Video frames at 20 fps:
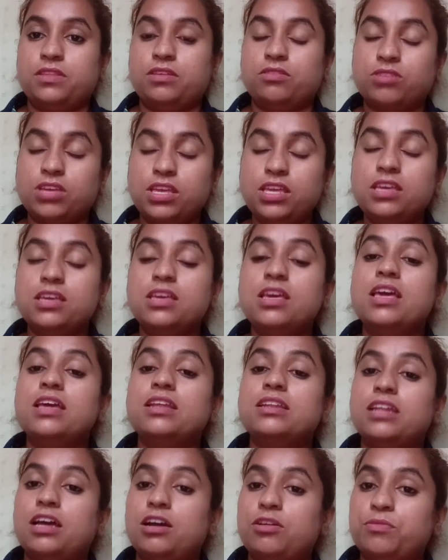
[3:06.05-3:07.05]
Okay,
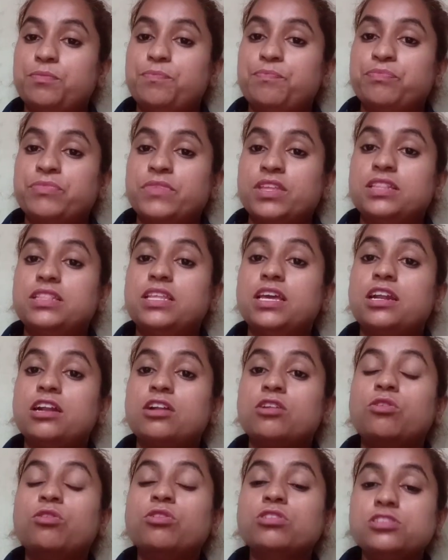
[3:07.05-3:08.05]
now there
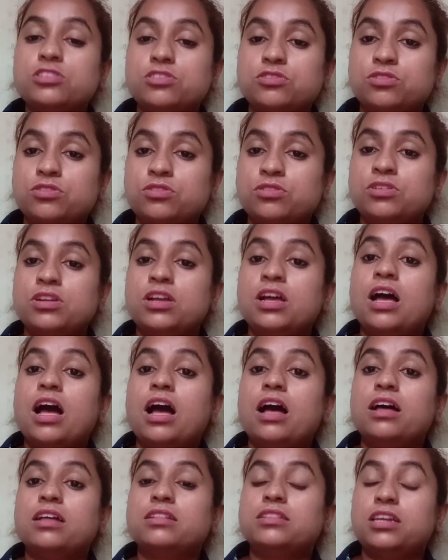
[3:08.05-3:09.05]
are also
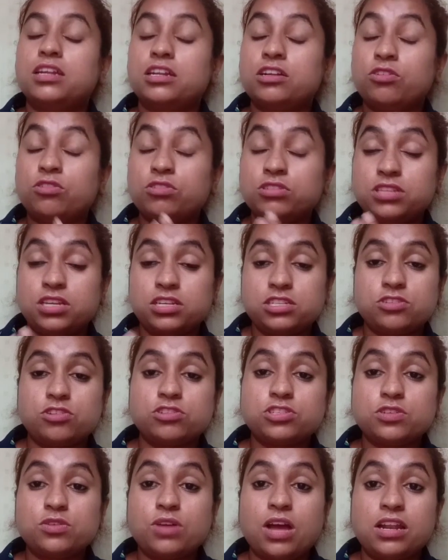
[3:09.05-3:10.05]
there is
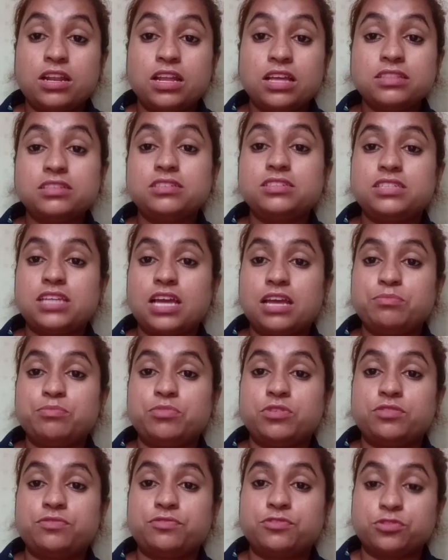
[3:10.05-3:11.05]
also another type
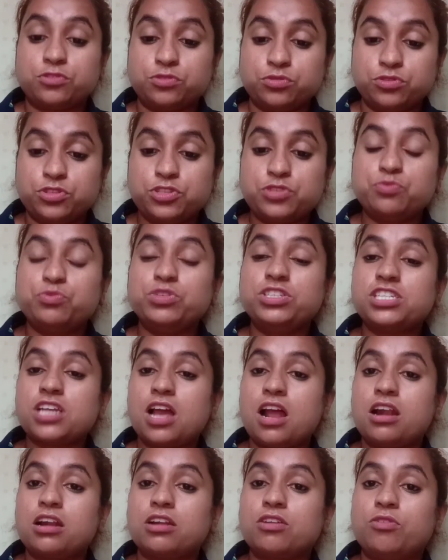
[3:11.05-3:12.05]
of roots which
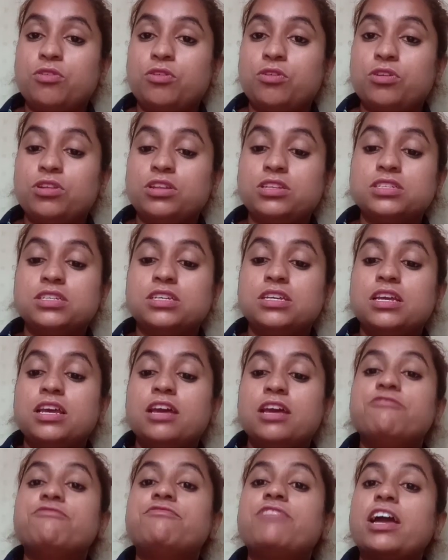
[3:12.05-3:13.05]
are called
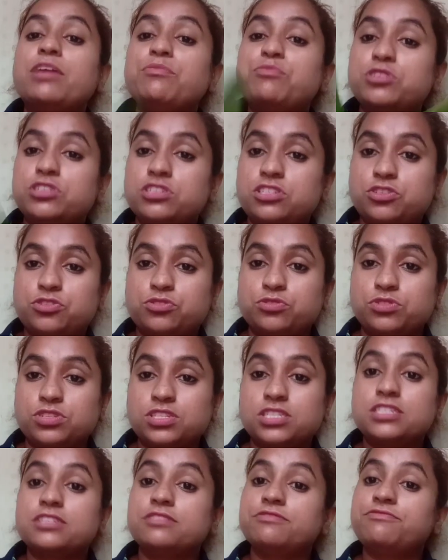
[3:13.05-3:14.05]
fibrous
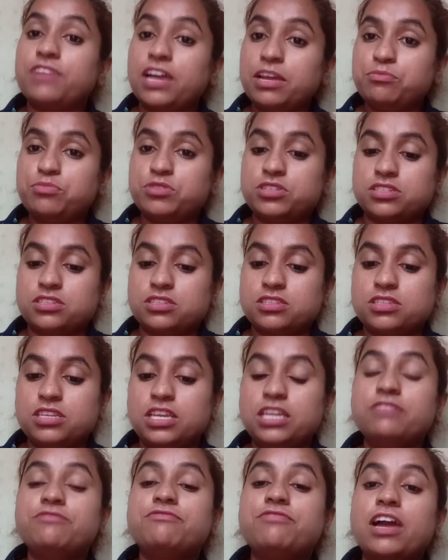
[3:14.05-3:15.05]
roots.
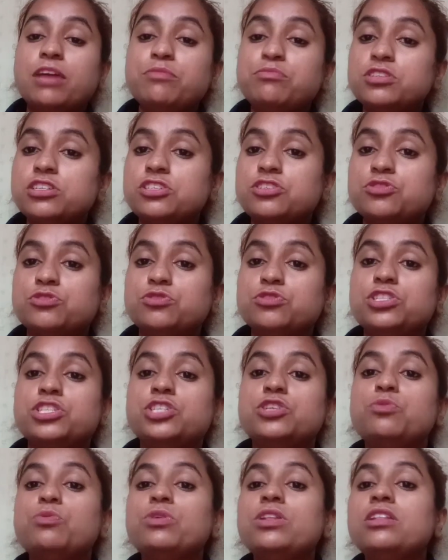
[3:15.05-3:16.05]
Fibrous roots
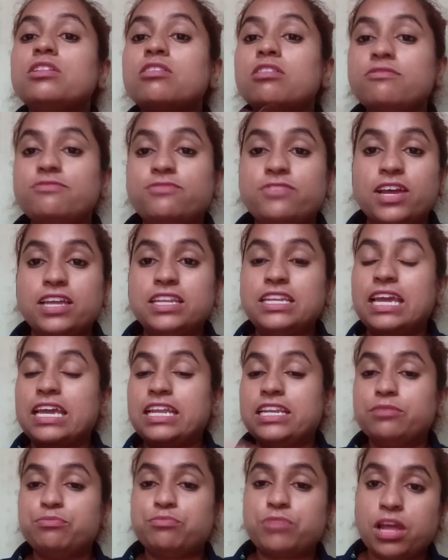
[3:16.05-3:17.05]
you will not find
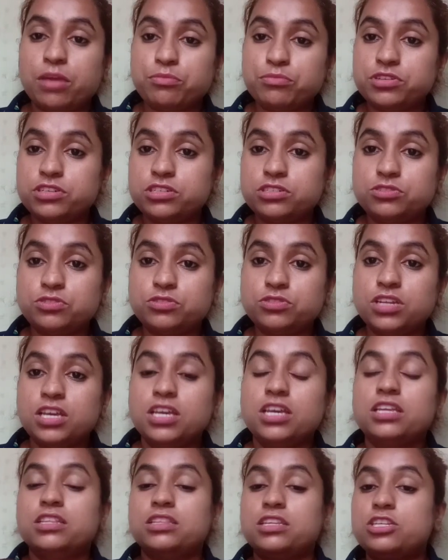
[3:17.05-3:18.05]
any primary root.
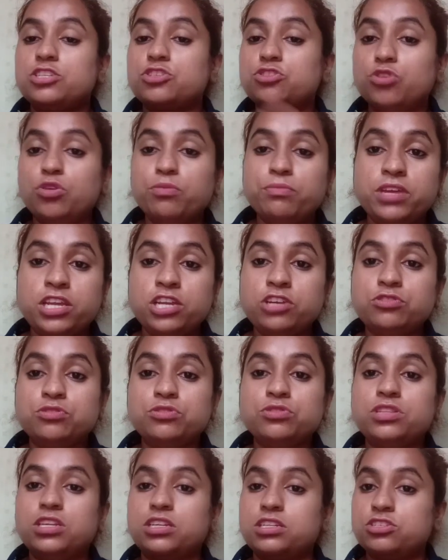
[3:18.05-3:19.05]
There is no main
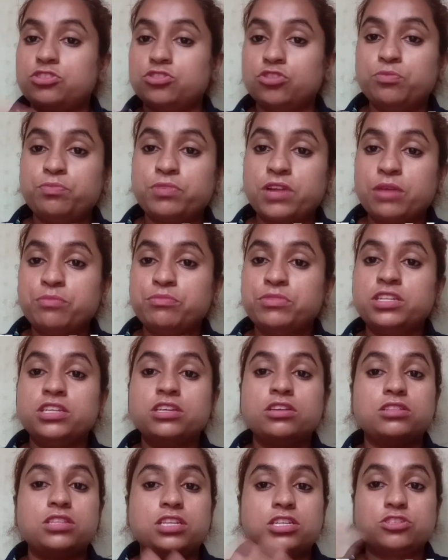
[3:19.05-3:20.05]
root, there is no
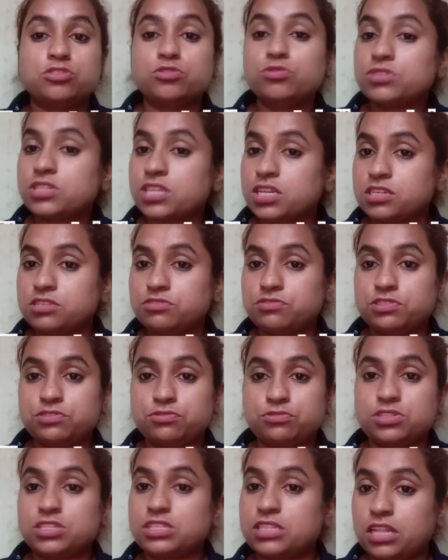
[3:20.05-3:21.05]
primary, there is no secondary
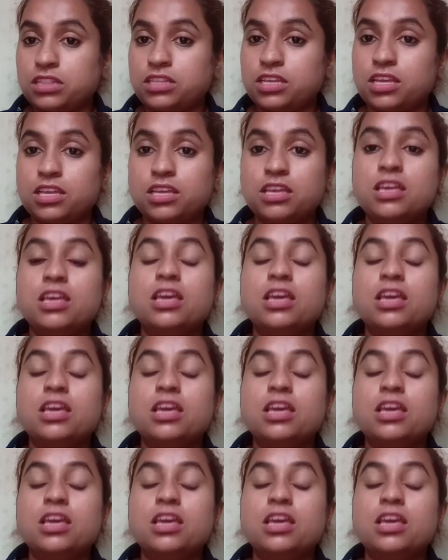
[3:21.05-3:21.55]
roots, nothing.